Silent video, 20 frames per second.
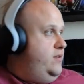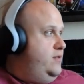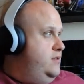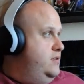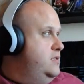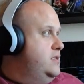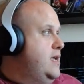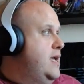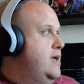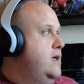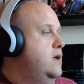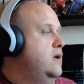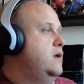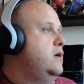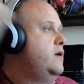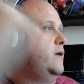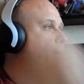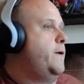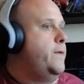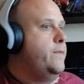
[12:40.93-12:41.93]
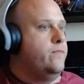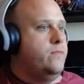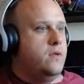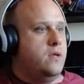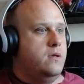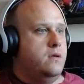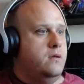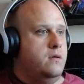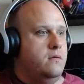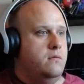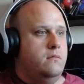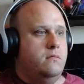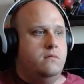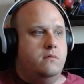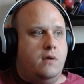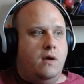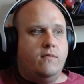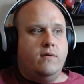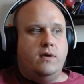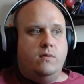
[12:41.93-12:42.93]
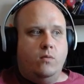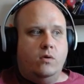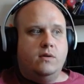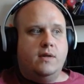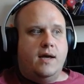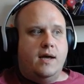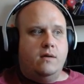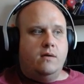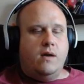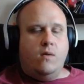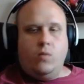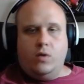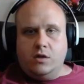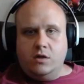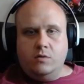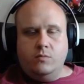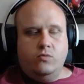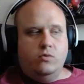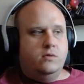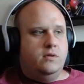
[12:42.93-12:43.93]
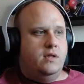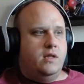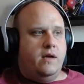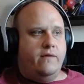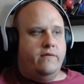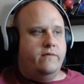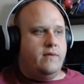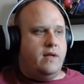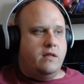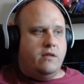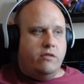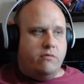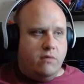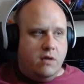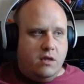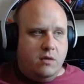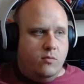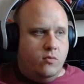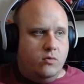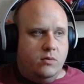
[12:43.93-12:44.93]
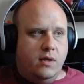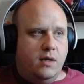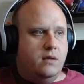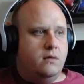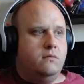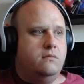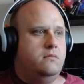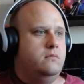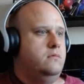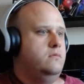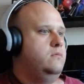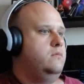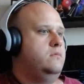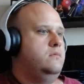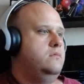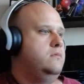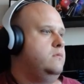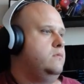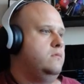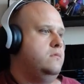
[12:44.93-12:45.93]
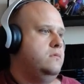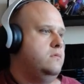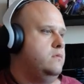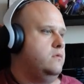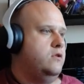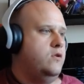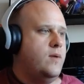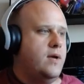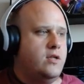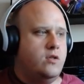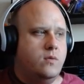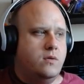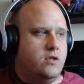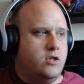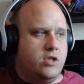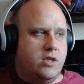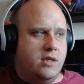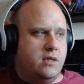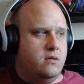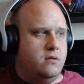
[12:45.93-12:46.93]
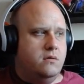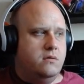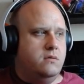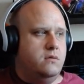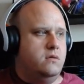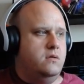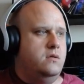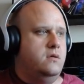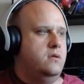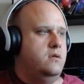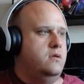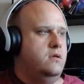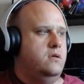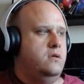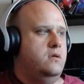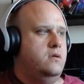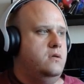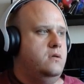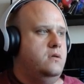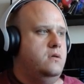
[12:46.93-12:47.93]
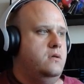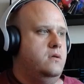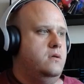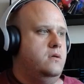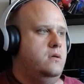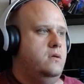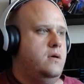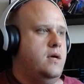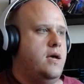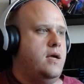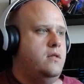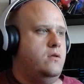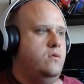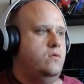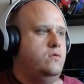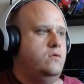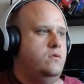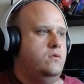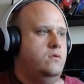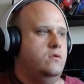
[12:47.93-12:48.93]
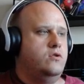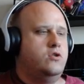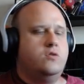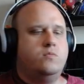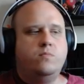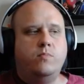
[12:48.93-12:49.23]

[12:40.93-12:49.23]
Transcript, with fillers: just I really want that. Like one in the morning. I've even had it three in the morning. You ain't doing shit. I know you. You're just